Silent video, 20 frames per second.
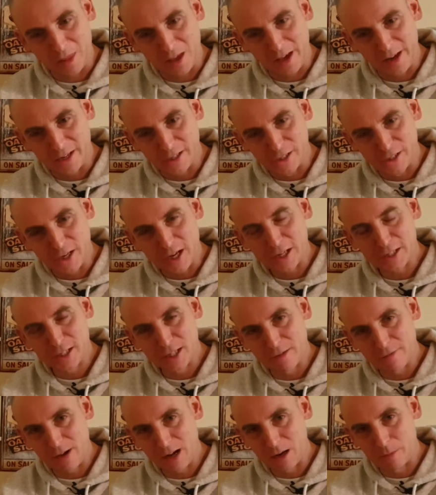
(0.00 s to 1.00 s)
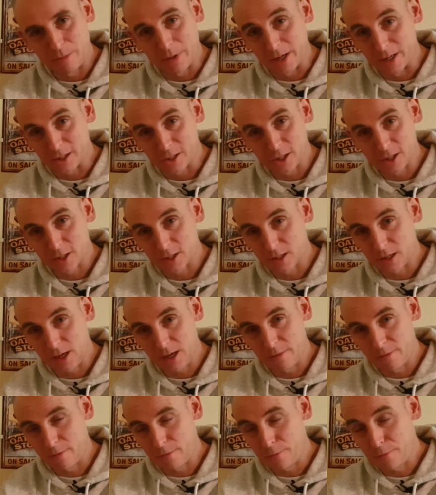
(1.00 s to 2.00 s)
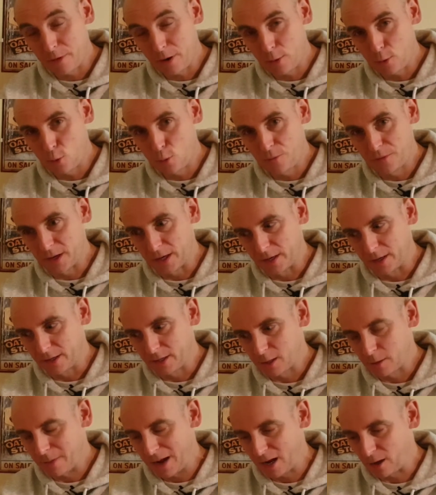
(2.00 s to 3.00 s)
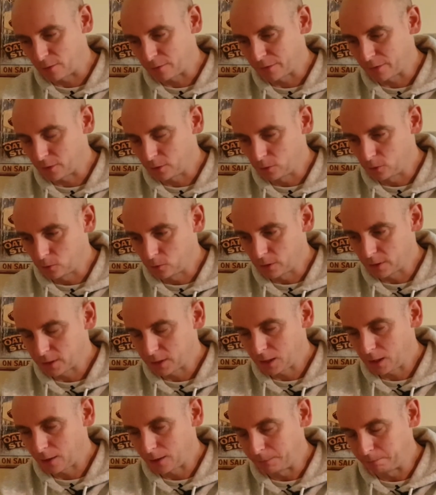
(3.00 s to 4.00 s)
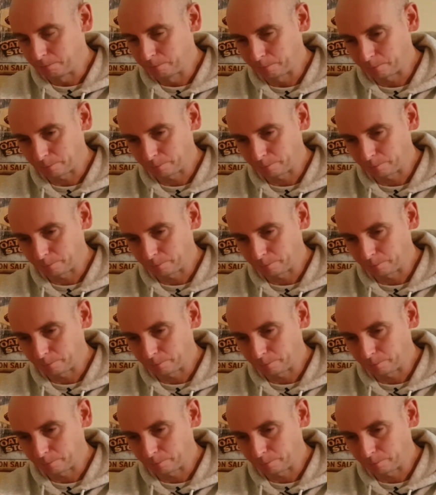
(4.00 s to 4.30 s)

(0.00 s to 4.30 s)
And it's just developing. It's just evolving in your mouth all the time.